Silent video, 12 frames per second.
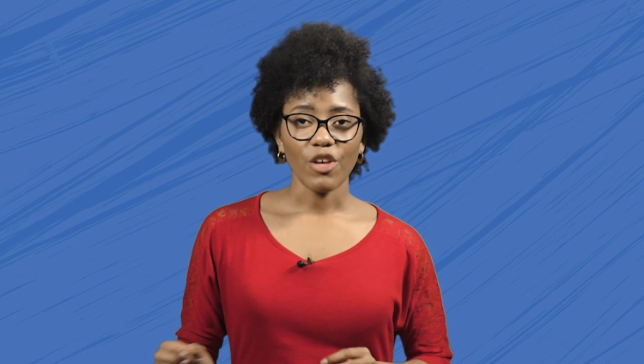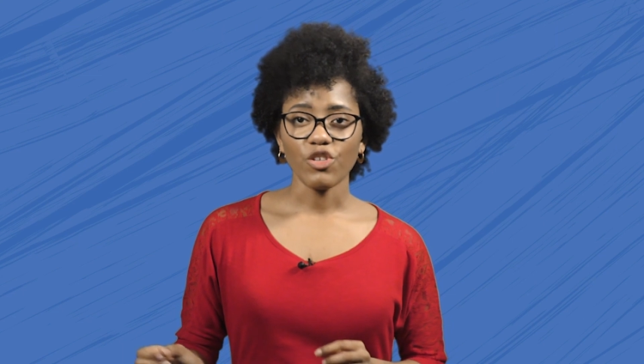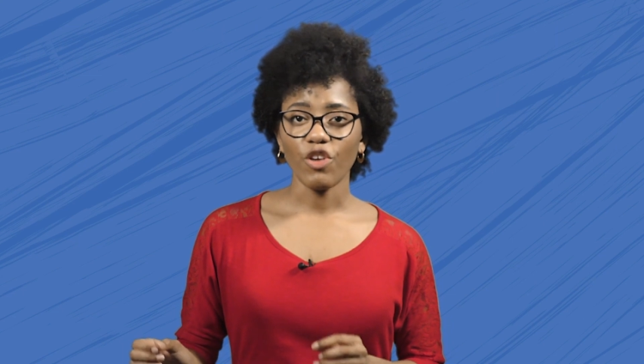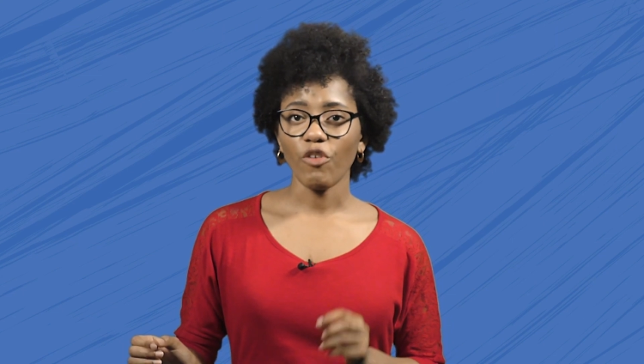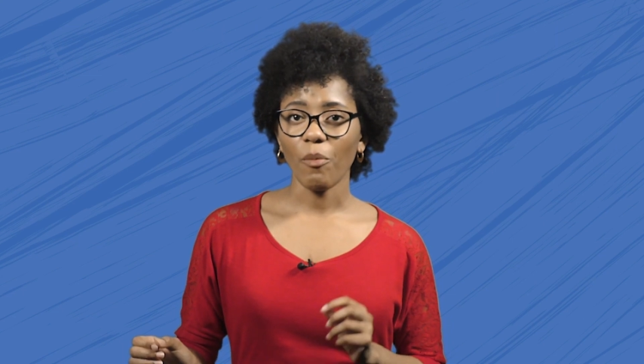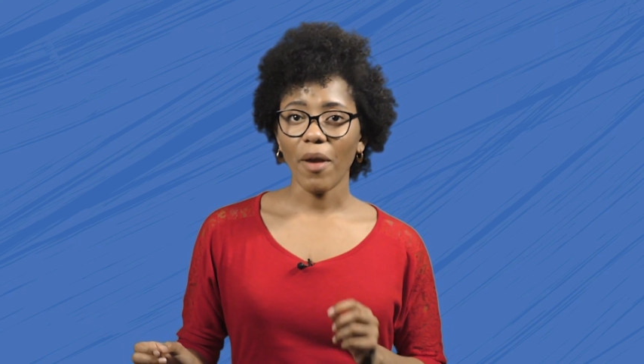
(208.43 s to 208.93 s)

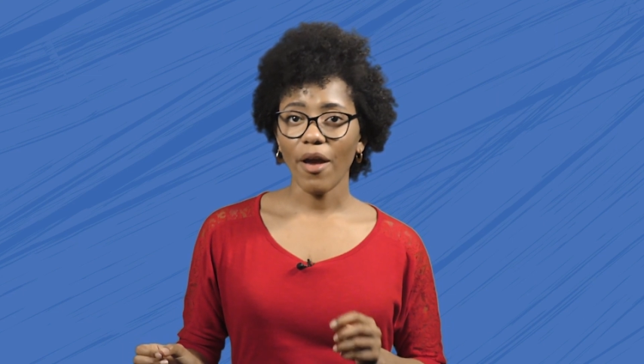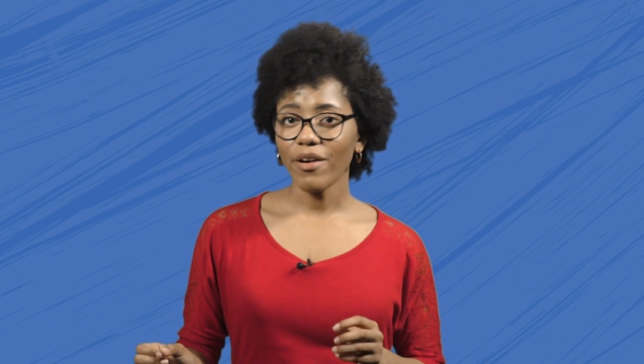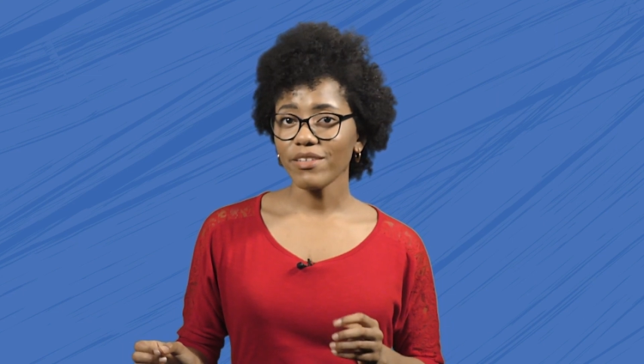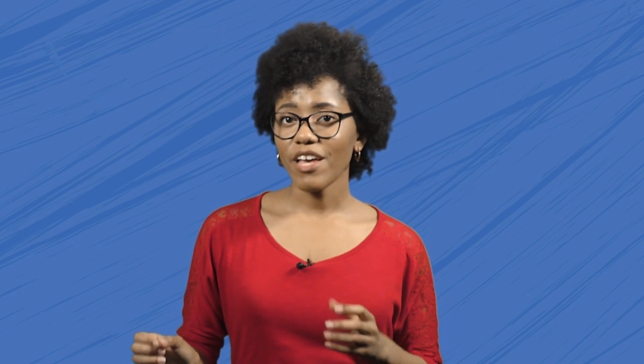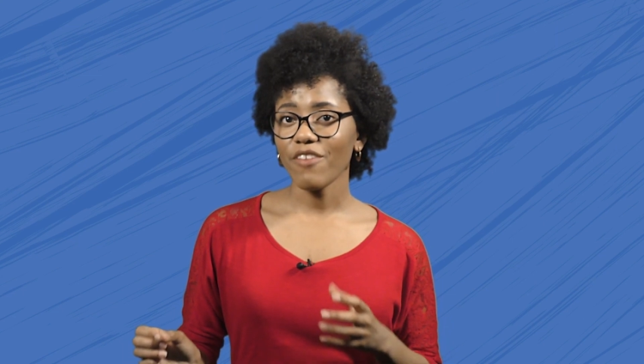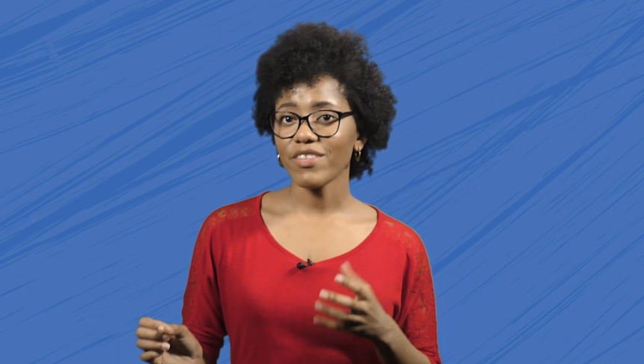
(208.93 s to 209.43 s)
So if your
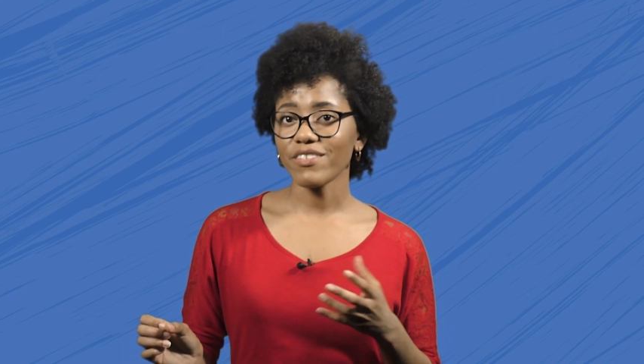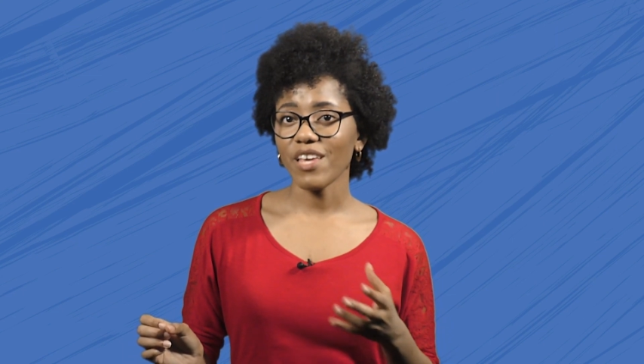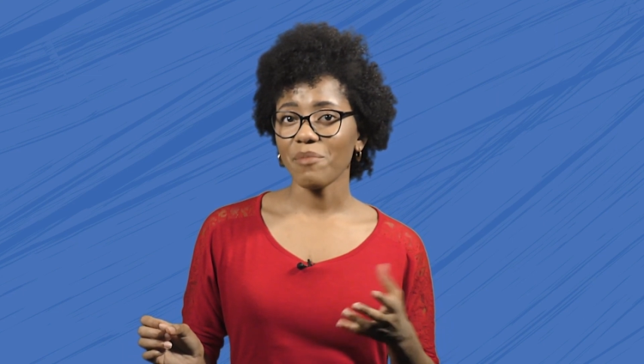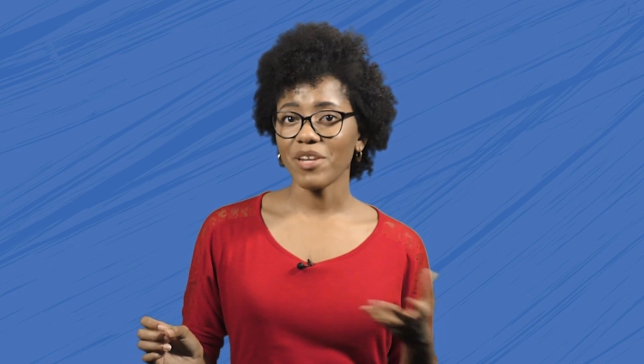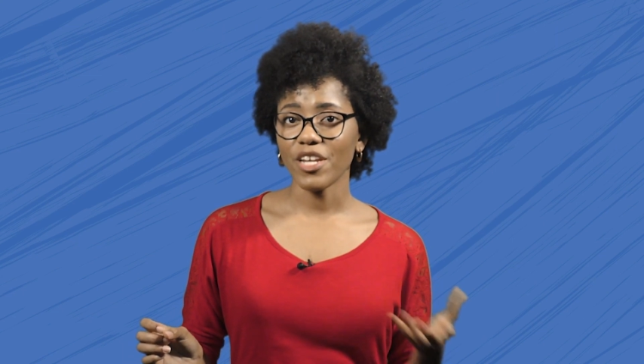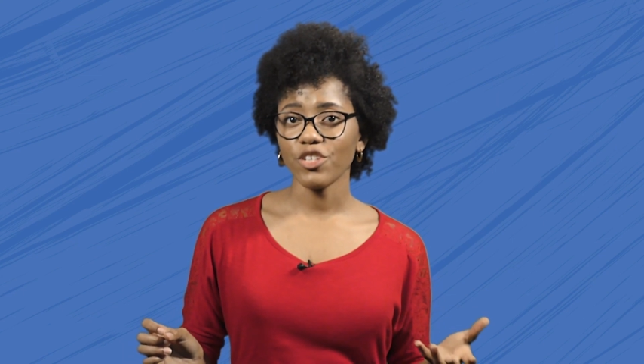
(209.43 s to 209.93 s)
parents have the
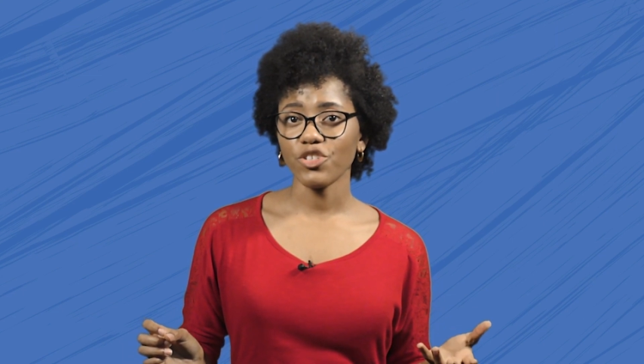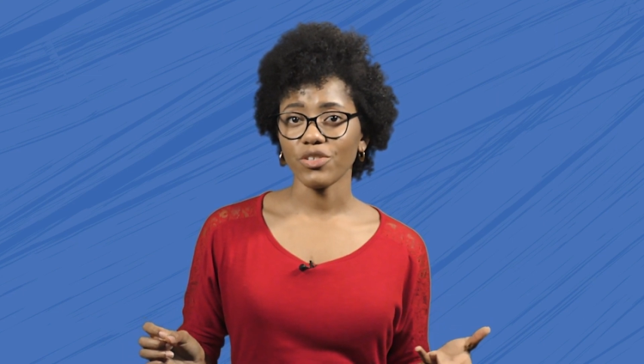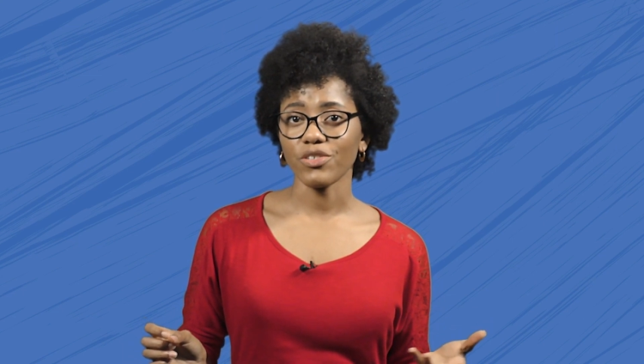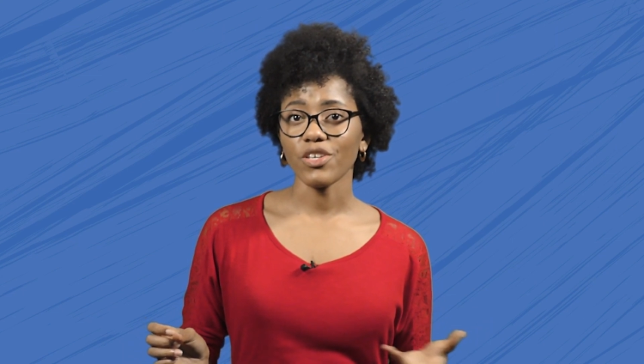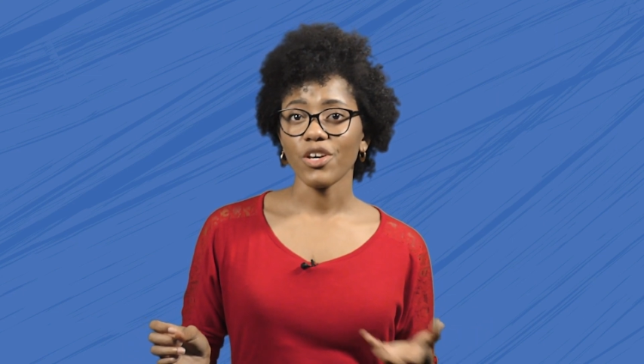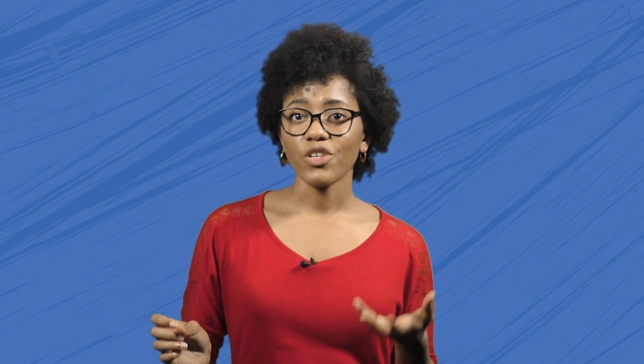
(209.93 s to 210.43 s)
same
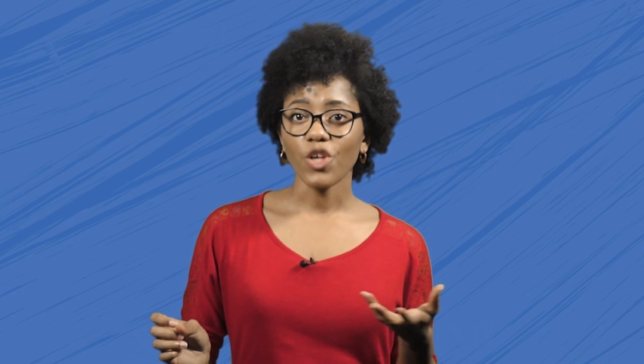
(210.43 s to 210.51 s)
initials,